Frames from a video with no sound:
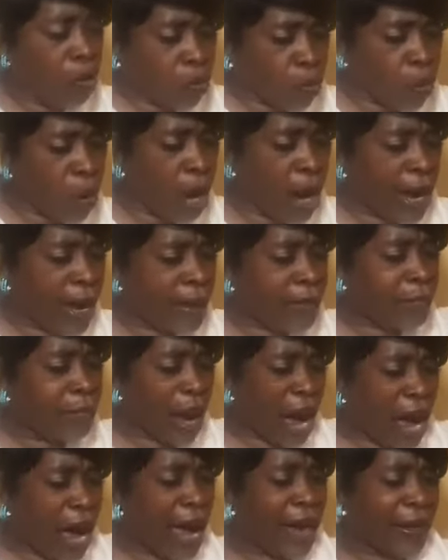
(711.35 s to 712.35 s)
One
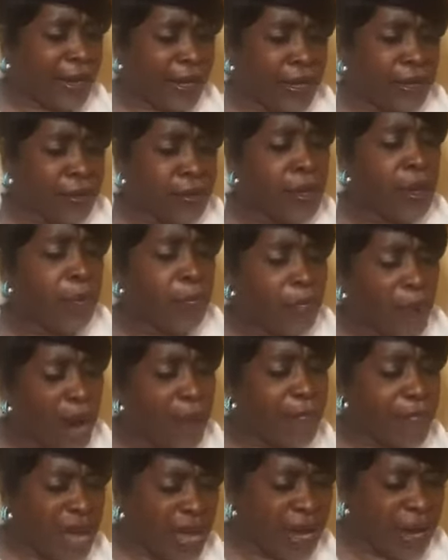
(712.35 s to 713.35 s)
body,
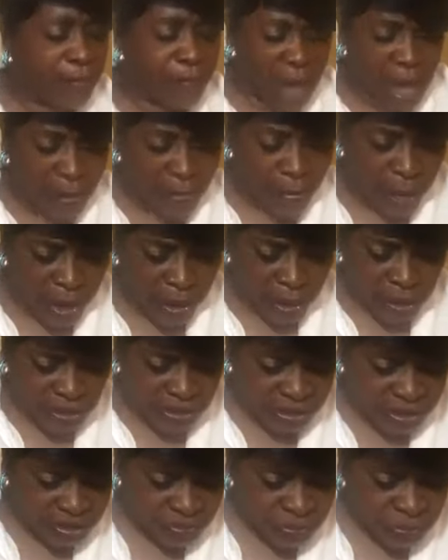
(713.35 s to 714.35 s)
but many
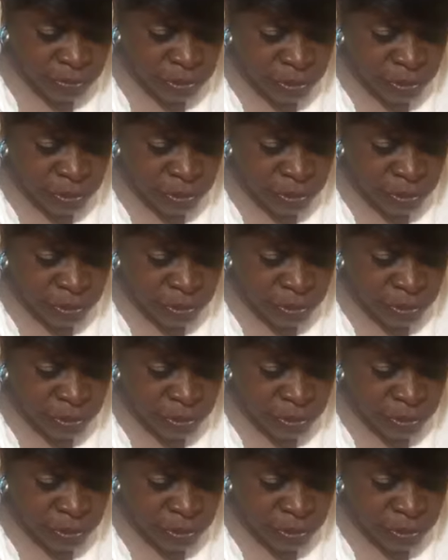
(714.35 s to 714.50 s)
members.